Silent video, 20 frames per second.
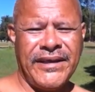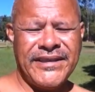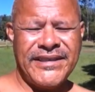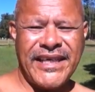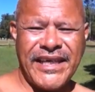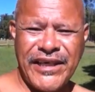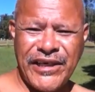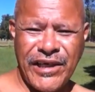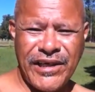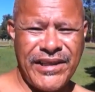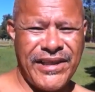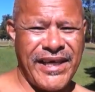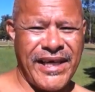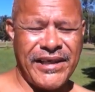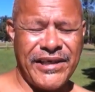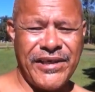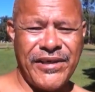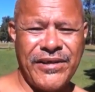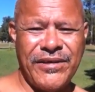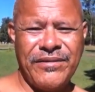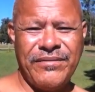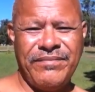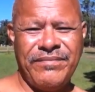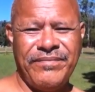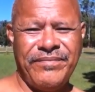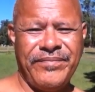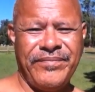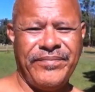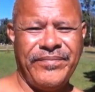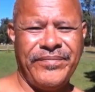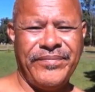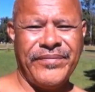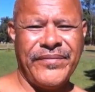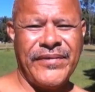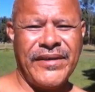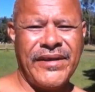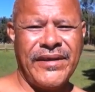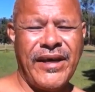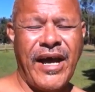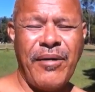Say no, thank you.
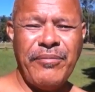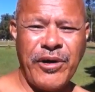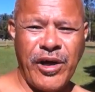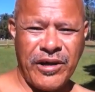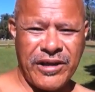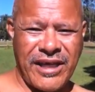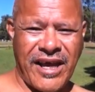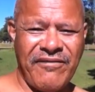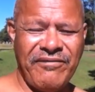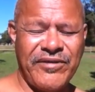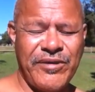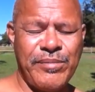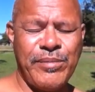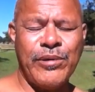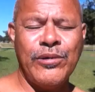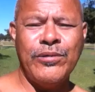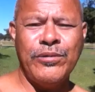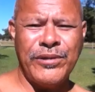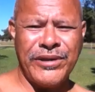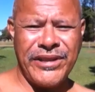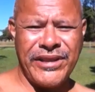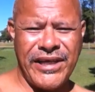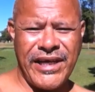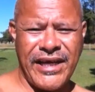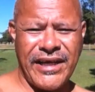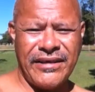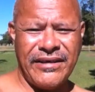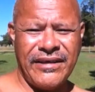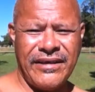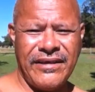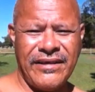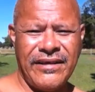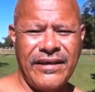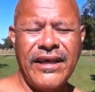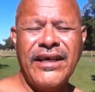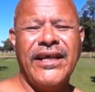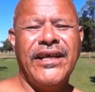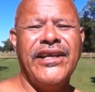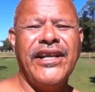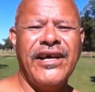I'm not comfortable with that.
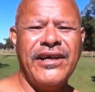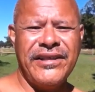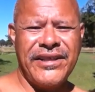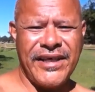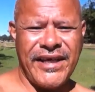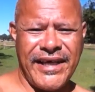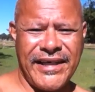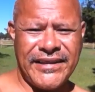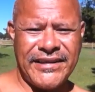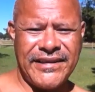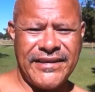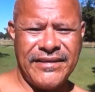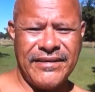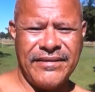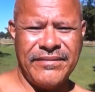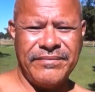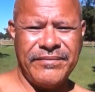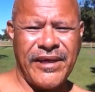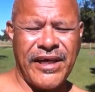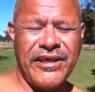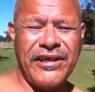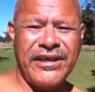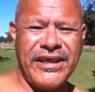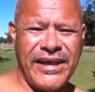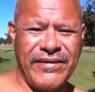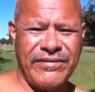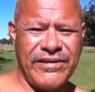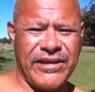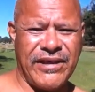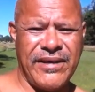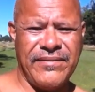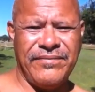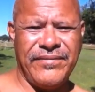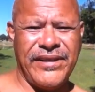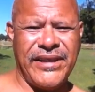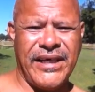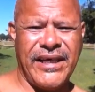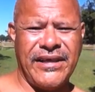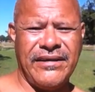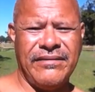No, thanks. I don't have time
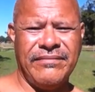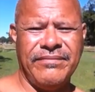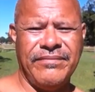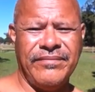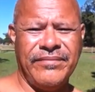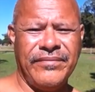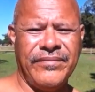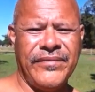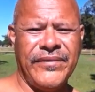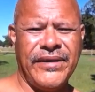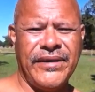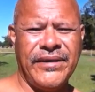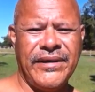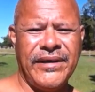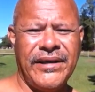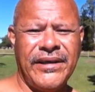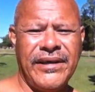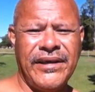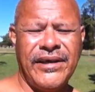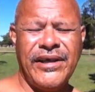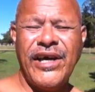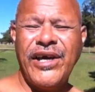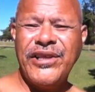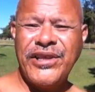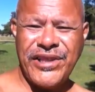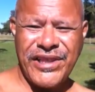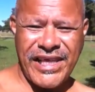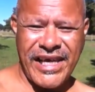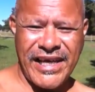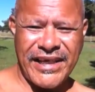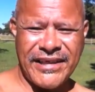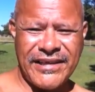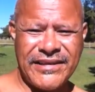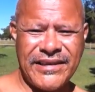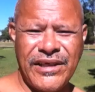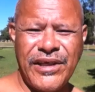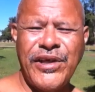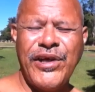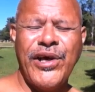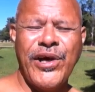for that. No,
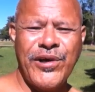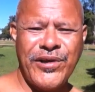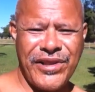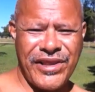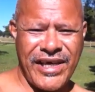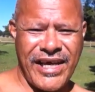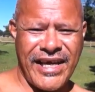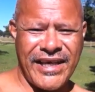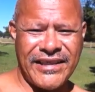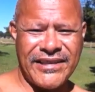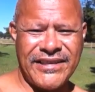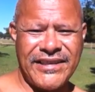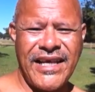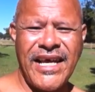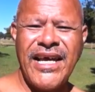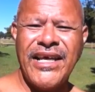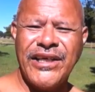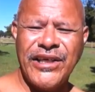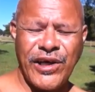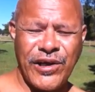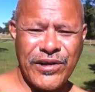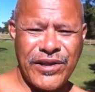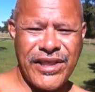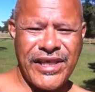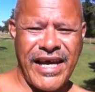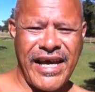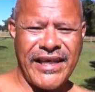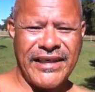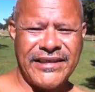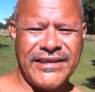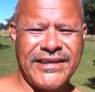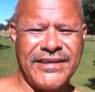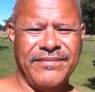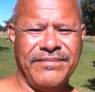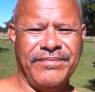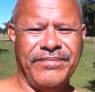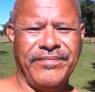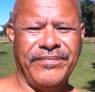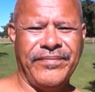thanks. No, thanks. No, thanks.